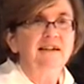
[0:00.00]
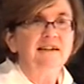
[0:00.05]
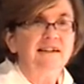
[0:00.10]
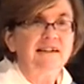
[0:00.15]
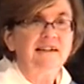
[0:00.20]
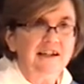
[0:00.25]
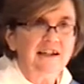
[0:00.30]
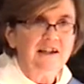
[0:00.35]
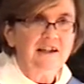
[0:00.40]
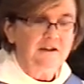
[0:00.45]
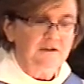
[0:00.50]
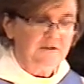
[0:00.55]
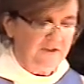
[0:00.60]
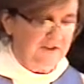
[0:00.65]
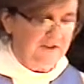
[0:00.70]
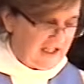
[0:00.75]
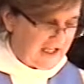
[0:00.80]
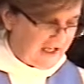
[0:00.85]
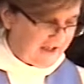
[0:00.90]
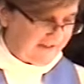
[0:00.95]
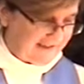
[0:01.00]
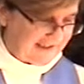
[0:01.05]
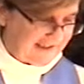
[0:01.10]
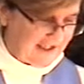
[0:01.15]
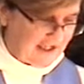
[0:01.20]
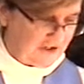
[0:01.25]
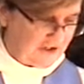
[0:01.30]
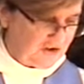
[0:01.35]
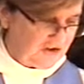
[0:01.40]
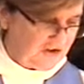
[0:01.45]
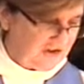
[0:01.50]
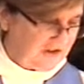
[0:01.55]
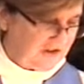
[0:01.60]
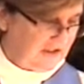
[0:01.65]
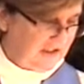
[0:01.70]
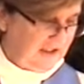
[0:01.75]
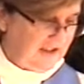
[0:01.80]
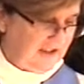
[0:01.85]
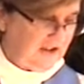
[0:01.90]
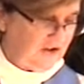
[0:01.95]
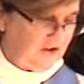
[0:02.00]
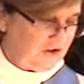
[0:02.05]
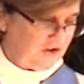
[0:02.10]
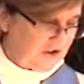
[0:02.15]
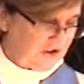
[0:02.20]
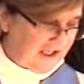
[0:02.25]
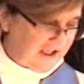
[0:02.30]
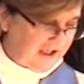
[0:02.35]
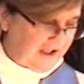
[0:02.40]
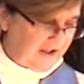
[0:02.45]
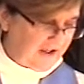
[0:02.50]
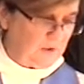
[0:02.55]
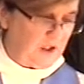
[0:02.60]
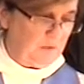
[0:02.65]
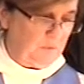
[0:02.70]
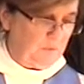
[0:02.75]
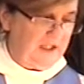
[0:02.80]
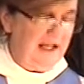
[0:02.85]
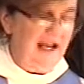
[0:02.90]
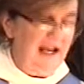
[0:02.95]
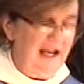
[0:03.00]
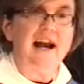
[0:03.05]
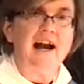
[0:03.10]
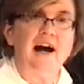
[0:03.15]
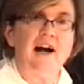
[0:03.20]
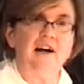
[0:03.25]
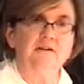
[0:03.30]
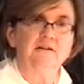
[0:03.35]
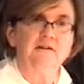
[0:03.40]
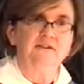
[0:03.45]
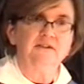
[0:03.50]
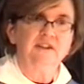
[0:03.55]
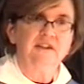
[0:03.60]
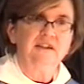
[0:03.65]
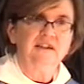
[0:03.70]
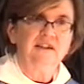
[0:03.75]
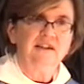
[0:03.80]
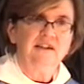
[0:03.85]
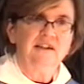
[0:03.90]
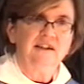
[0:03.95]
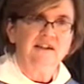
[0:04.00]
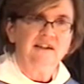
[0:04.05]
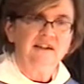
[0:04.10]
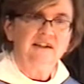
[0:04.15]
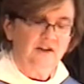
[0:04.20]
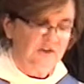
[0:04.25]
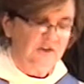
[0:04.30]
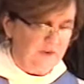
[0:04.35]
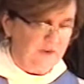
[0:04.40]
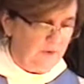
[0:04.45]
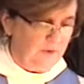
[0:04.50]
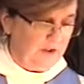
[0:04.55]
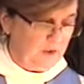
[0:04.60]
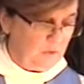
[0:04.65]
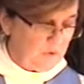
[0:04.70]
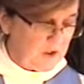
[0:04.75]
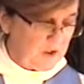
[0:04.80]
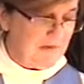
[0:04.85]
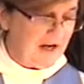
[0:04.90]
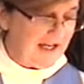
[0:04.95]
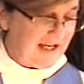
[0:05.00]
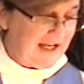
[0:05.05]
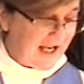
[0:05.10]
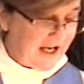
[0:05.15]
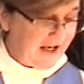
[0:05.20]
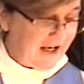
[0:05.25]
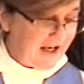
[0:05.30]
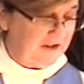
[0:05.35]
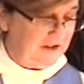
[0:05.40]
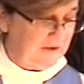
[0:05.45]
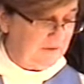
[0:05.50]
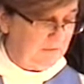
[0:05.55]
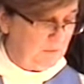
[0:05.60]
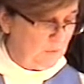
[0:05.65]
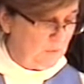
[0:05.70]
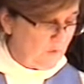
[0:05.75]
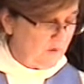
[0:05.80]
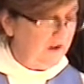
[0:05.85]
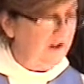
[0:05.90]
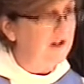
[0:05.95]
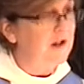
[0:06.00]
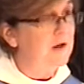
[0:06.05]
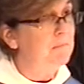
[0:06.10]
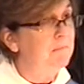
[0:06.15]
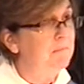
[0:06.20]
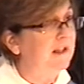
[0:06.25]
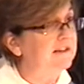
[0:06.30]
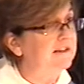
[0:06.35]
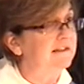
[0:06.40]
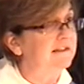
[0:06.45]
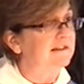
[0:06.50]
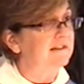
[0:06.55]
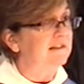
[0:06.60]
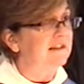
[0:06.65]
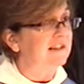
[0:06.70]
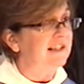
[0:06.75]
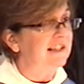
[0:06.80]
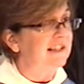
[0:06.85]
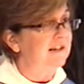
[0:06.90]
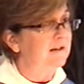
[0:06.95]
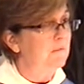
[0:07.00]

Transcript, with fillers: give our attention, share what we have, so that we may have it more abundantly.